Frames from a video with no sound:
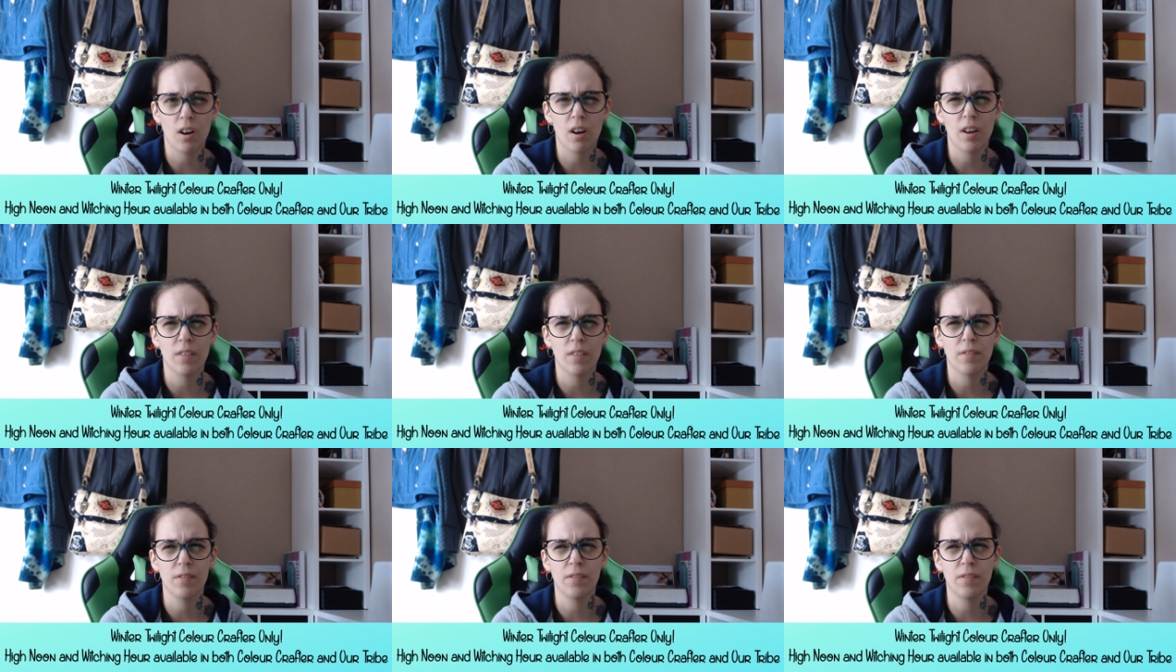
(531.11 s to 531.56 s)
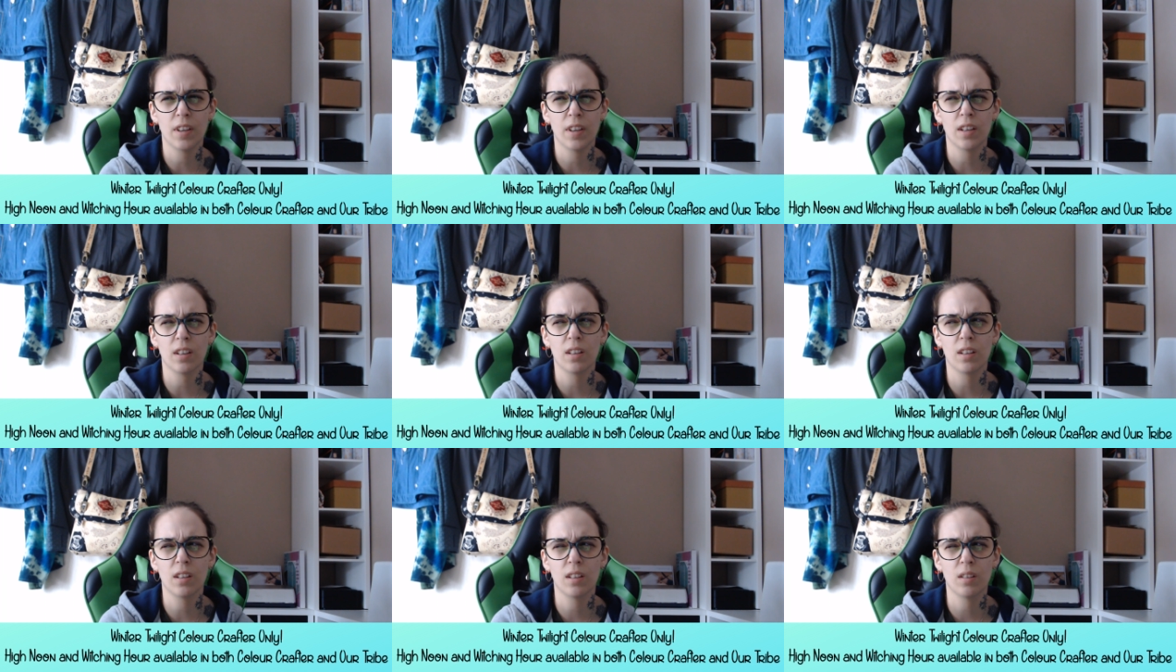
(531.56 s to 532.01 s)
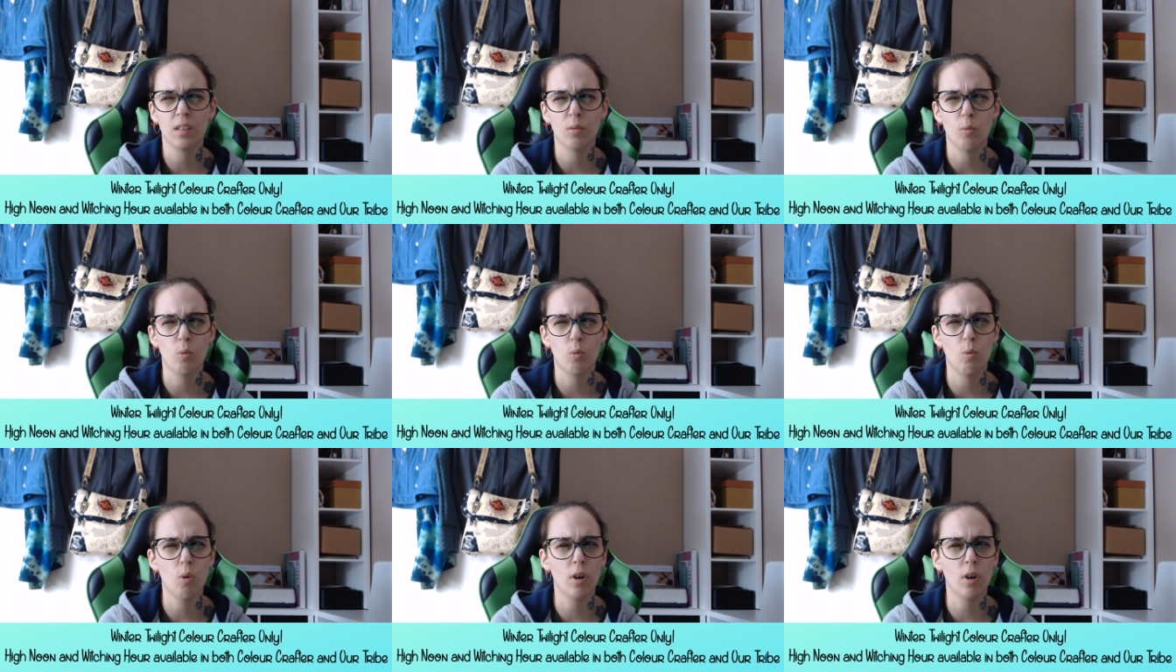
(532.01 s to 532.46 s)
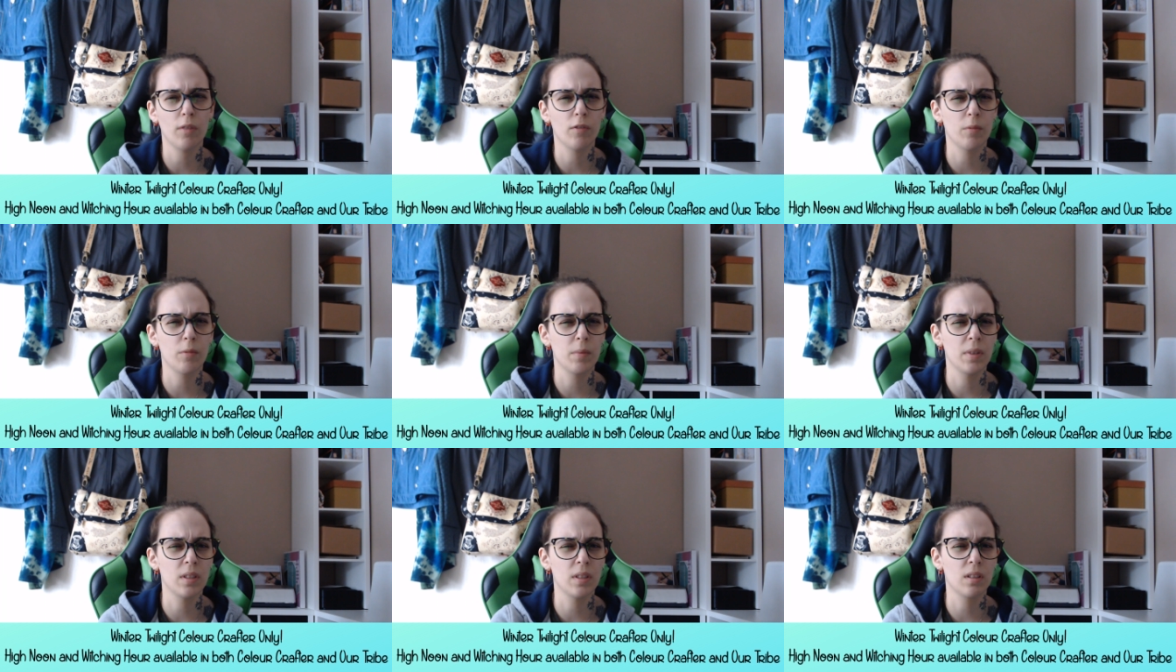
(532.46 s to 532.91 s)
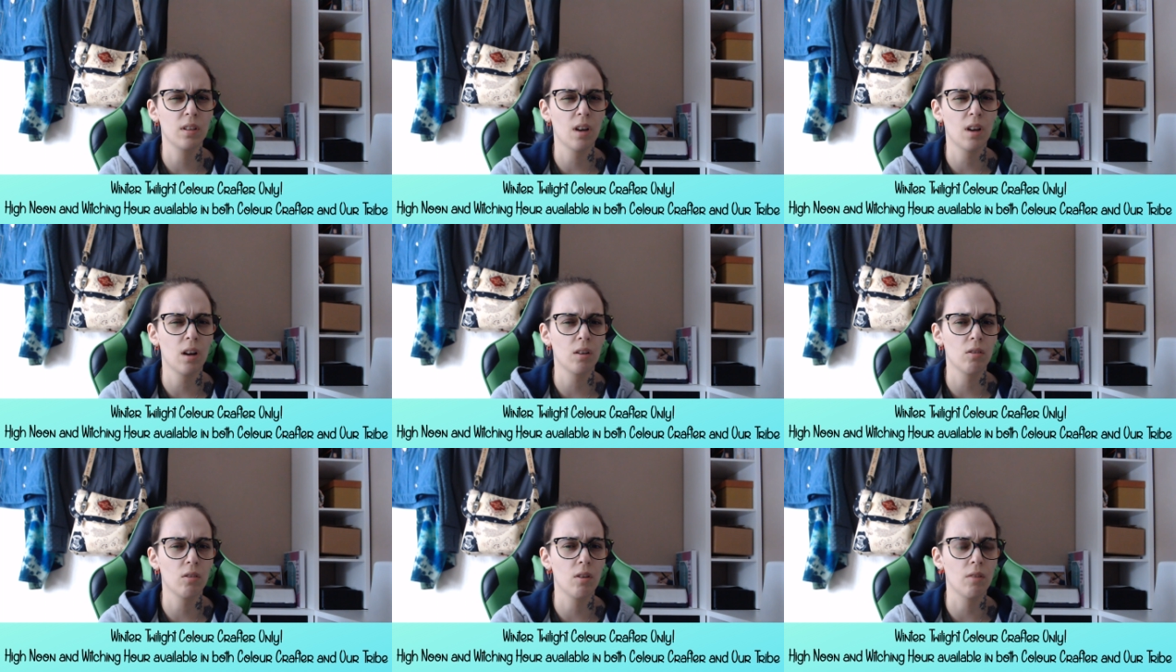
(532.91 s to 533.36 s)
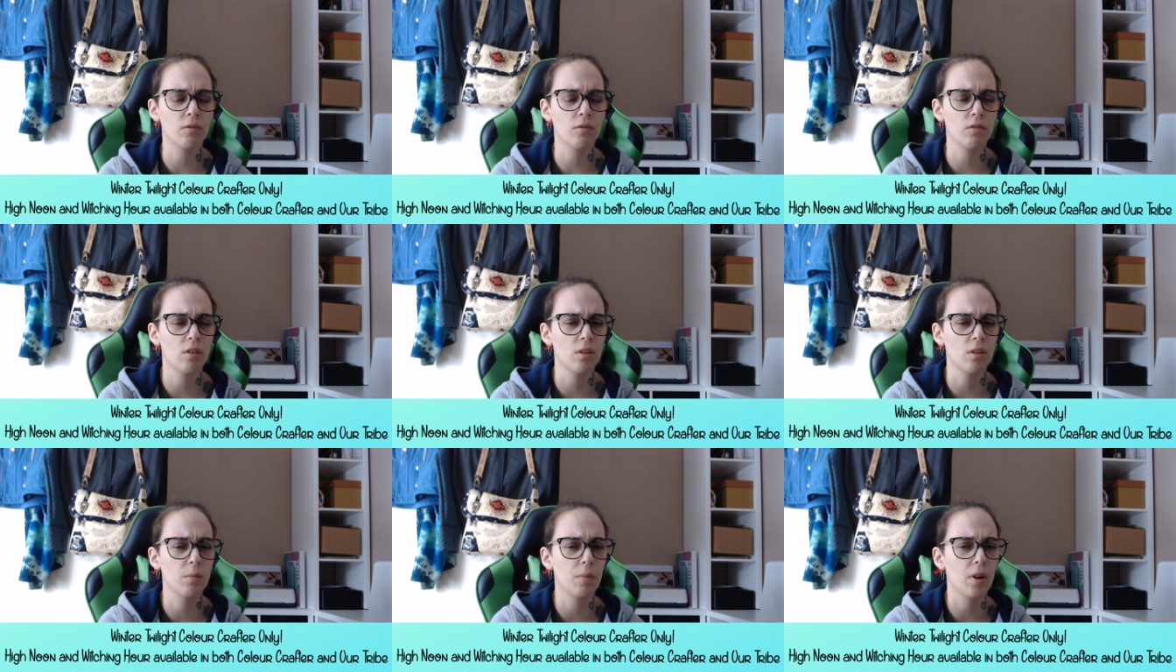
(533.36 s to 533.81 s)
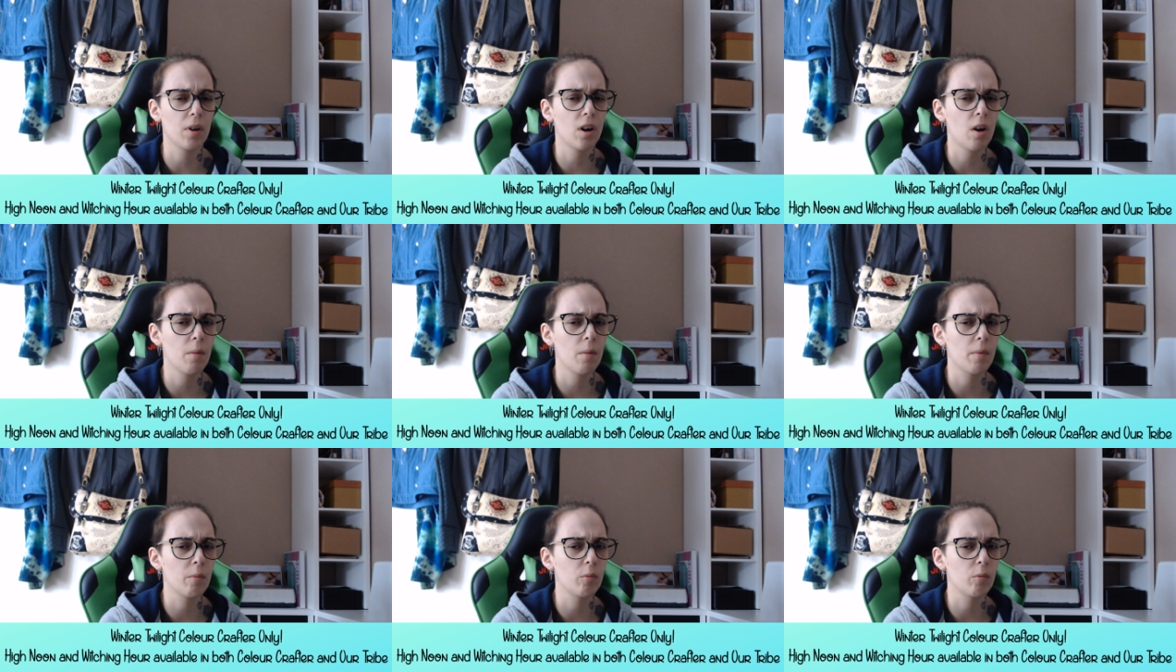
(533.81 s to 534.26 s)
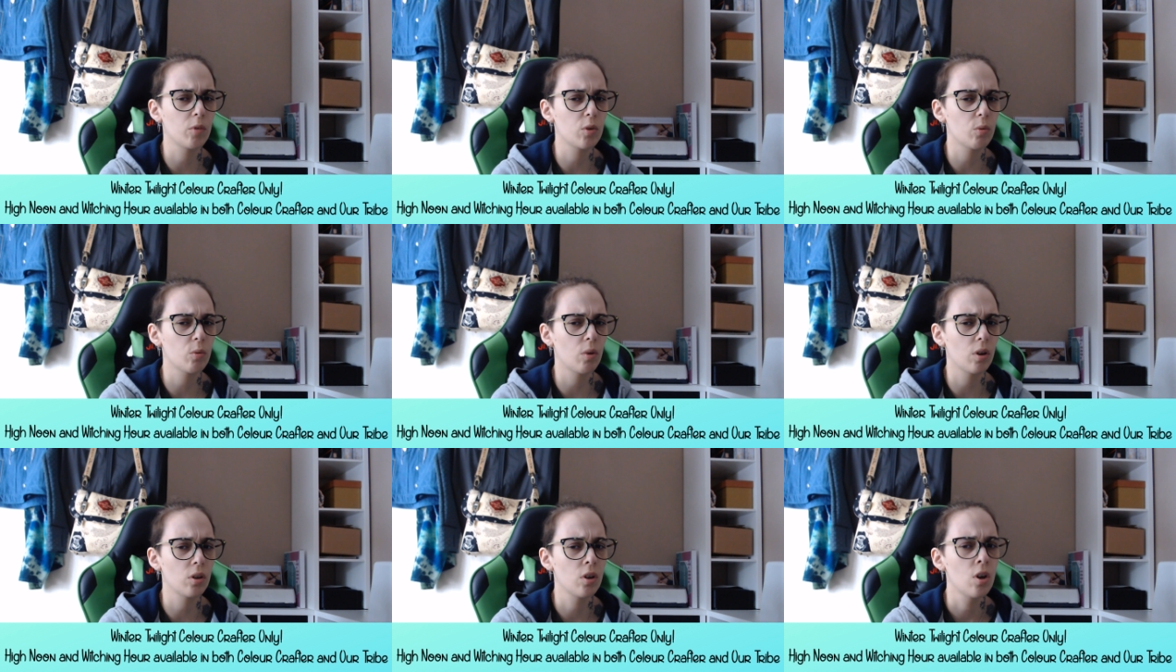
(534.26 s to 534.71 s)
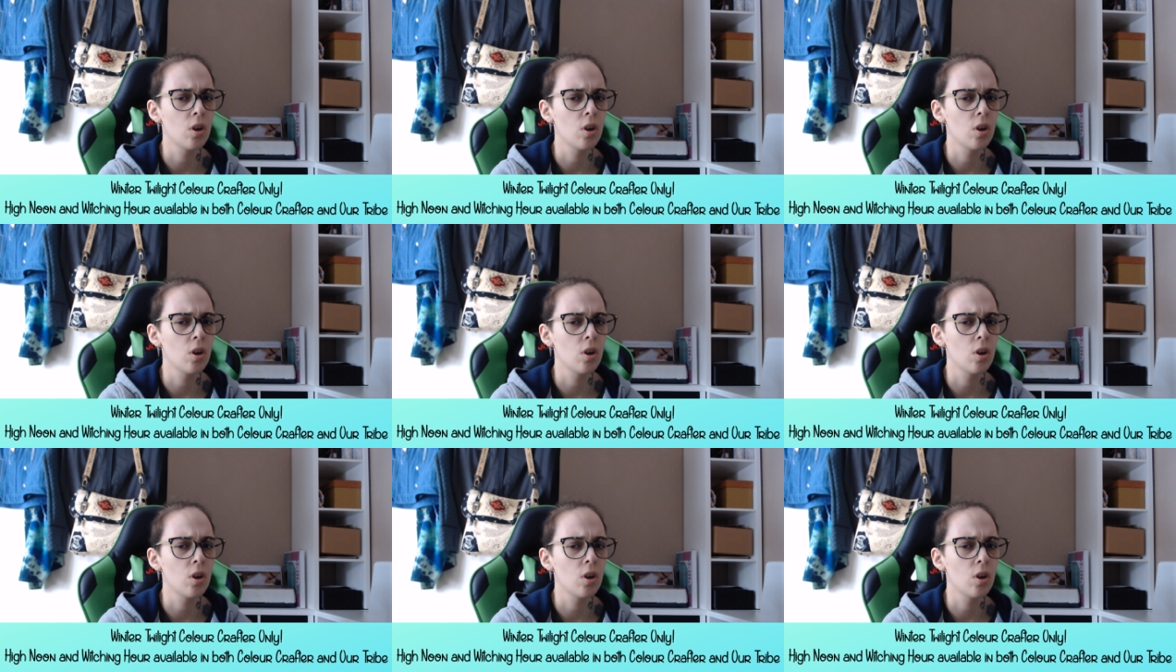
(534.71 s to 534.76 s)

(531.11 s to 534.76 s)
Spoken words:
I think one of them is Colour Crafter only, but I can't remember which one.